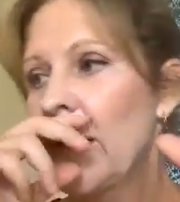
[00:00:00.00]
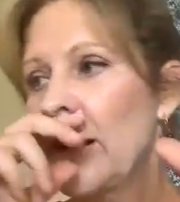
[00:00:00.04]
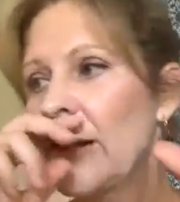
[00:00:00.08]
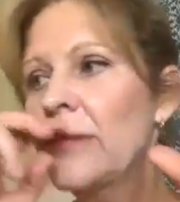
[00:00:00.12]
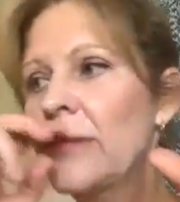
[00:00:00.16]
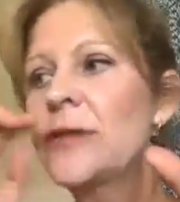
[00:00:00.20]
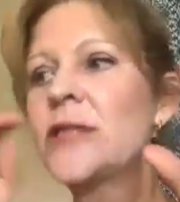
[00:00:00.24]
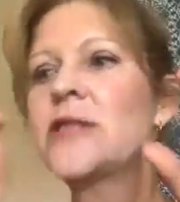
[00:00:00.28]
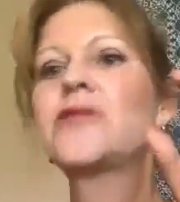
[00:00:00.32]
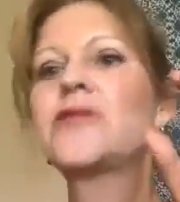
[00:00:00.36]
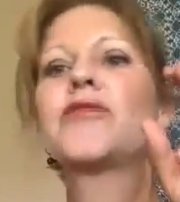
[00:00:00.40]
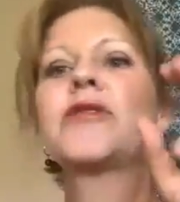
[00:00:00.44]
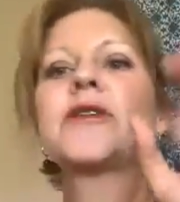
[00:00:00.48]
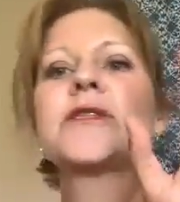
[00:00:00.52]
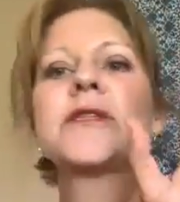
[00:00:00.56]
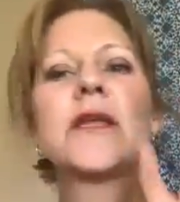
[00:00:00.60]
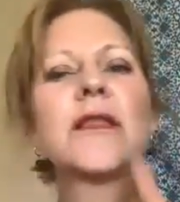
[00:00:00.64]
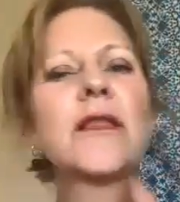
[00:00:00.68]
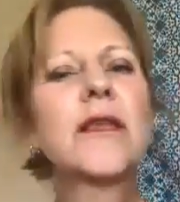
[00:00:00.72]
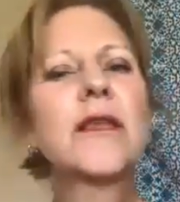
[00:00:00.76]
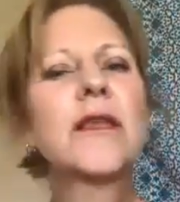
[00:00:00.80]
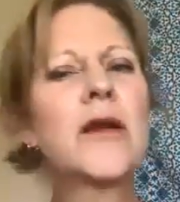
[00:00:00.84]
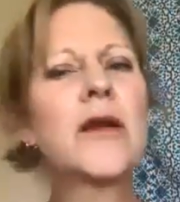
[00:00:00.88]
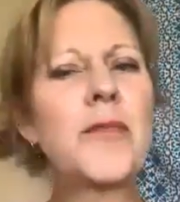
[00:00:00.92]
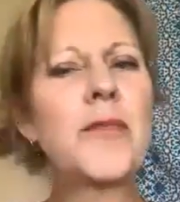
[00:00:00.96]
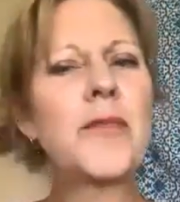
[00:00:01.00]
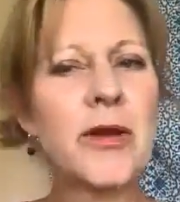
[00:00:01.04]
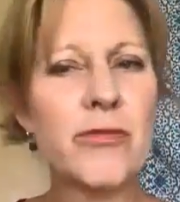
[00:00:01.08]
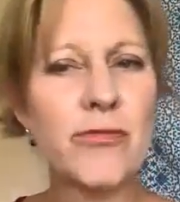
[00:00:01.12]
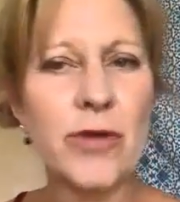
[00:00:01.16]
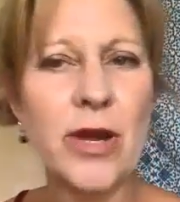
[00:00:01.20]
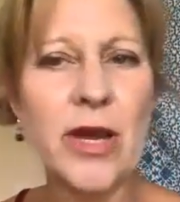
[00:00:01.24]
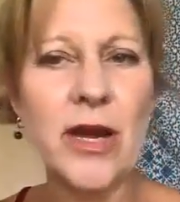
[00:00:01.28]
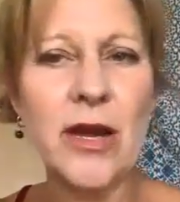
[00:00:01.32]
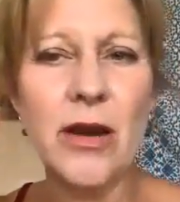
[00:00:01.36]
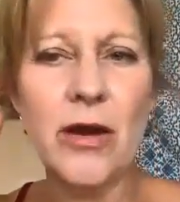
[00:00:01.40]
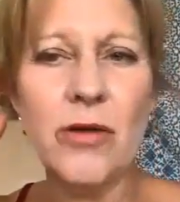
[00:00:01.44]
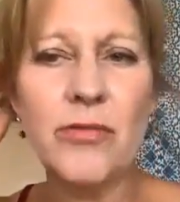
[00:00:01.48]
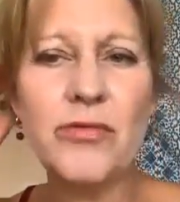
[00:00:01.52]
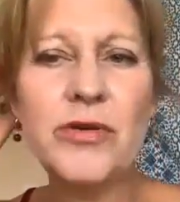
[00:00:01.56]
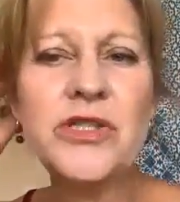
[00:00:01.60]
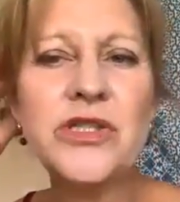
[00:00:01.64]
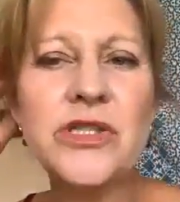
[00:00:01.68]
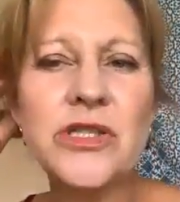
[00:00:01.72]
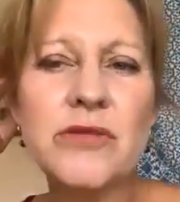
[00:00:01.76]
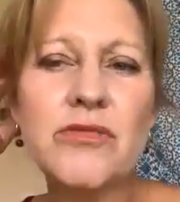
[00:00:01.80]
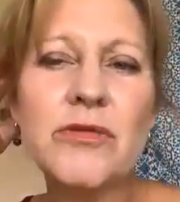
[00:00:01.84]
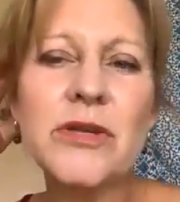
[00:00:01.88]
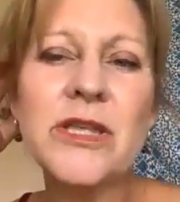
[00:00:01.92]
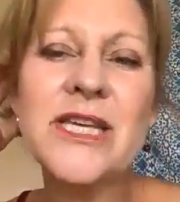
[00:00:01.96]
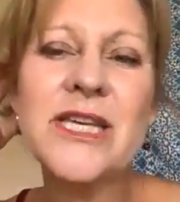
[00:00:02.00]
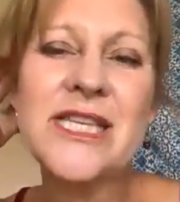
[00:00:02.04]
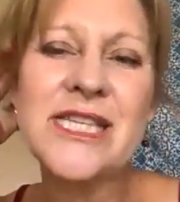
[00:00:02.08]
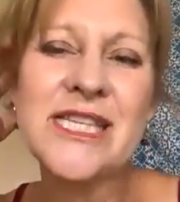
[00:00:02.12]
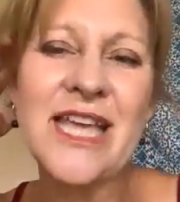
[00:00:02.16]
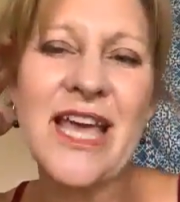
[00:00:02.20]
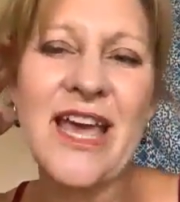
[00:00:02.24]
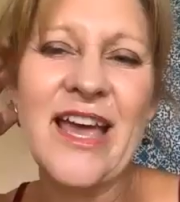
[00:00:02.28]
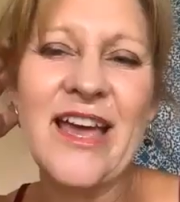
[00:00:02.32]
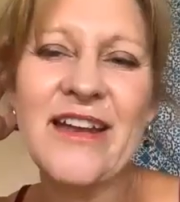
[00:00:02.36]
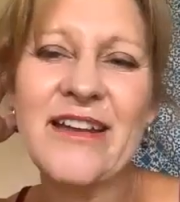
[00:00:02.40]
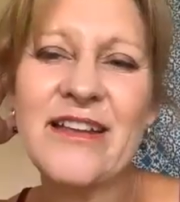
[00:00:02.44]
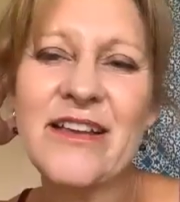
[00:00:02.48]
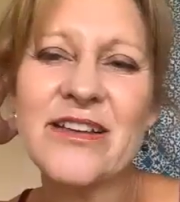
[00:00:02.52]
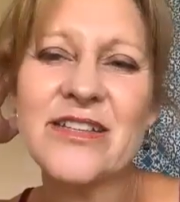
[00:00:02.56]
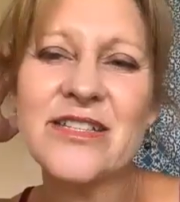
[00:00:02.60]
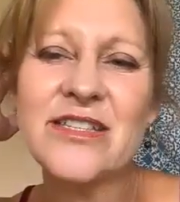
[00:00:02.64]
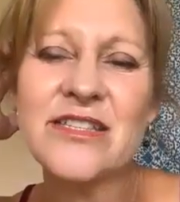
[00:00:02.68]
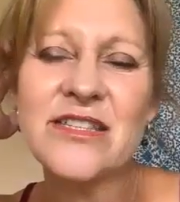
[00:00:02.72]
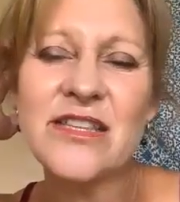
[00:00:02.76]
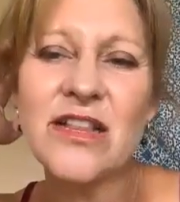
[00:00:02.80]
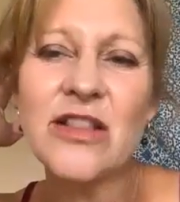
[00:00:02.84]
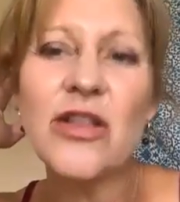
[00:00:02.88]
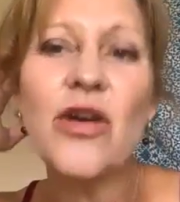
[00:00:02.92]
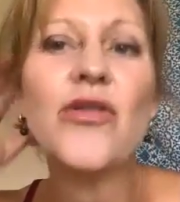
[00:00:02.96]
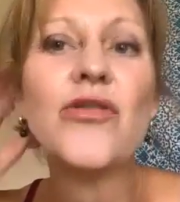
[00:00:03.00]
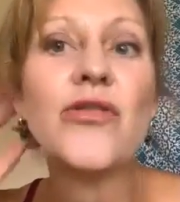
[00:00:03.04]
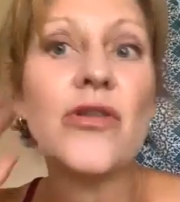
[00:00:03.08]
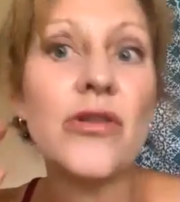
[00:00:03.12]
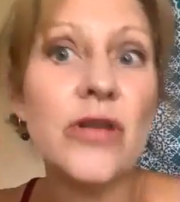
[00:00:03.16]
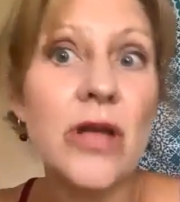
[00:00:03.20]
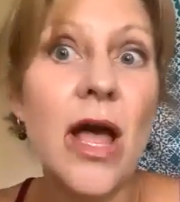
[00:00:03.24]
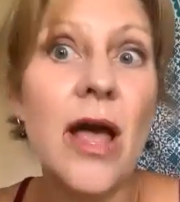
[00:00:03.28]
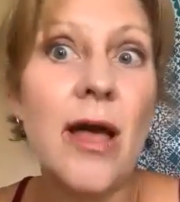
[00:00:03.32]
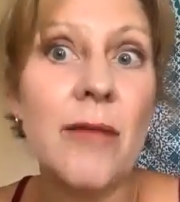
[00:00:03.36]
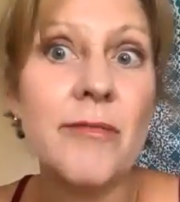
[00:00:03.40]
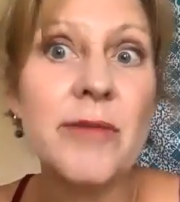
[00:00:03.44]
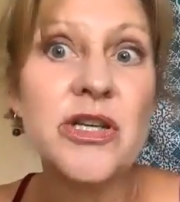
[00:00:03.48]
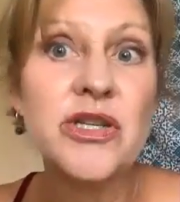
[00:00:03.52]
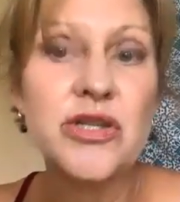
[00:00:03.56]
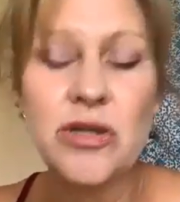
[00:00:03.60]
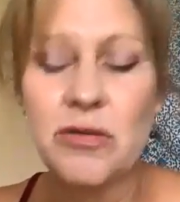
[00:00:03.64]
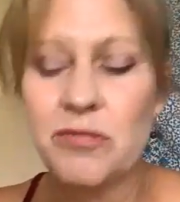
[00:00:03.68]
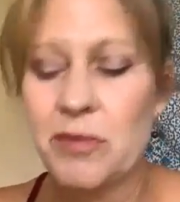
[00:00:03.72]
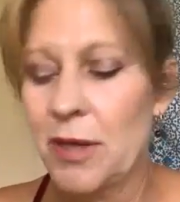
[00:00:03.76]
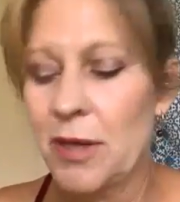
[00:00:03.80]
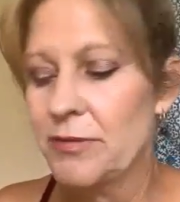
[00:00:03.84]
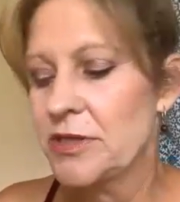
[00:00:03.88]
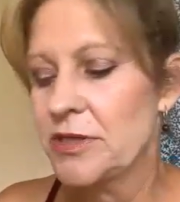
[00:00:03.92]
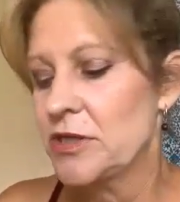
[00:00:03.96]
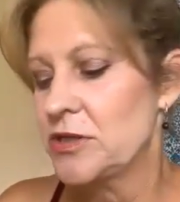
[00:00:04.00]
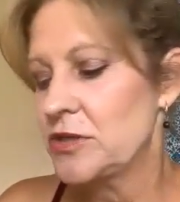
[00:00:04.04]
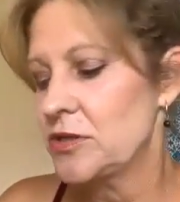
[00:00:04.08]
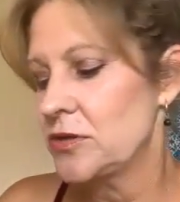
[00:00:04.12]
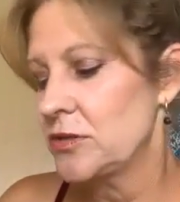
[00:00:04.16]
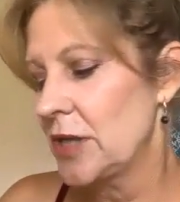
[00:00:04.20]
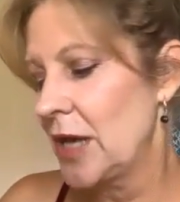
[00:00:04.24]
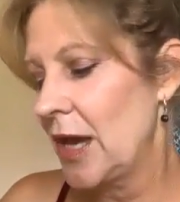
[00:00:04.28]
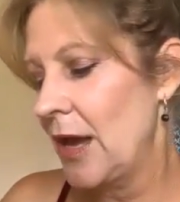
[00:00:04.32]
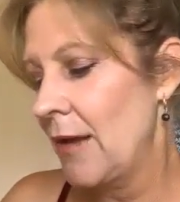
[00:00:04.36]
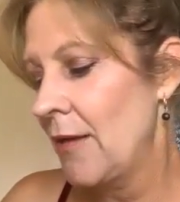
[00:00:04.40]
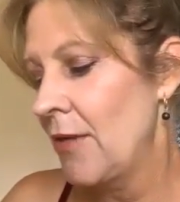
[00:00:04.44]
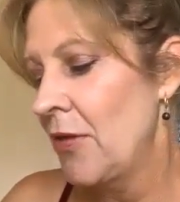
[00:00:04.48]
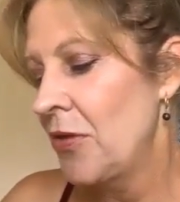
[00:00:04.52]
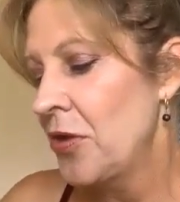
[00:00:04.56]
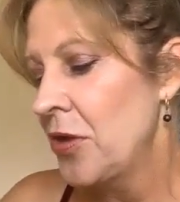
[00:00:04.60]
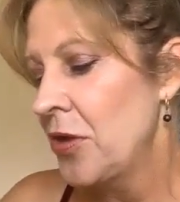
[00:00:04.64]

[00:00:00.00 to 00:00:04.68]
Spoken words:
which was a little bit rare, which is really sad because the local comics should be able to do that.